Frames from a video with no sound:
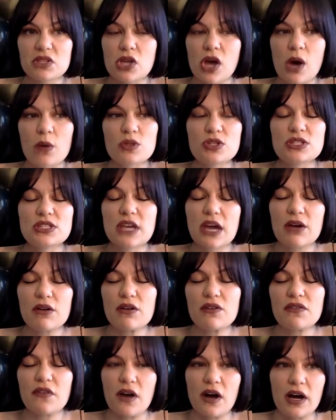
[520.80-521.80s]
I was
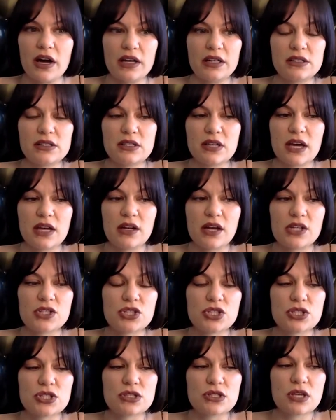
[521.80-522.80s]
terrified, and
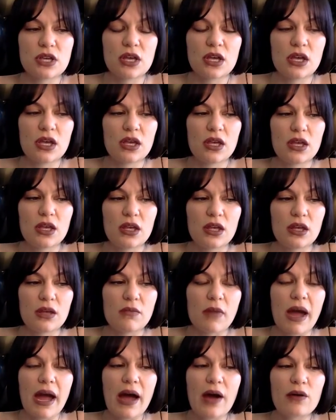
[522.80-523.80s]

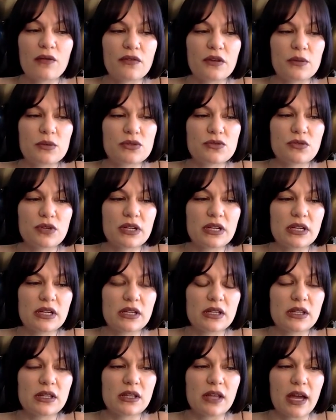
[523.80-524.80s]
my outfit was
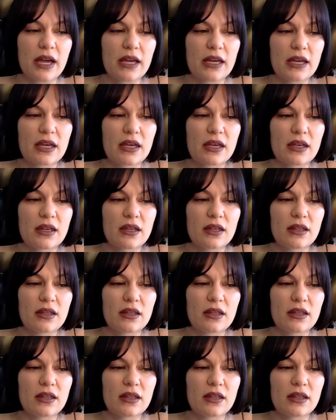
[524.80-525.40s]
really like,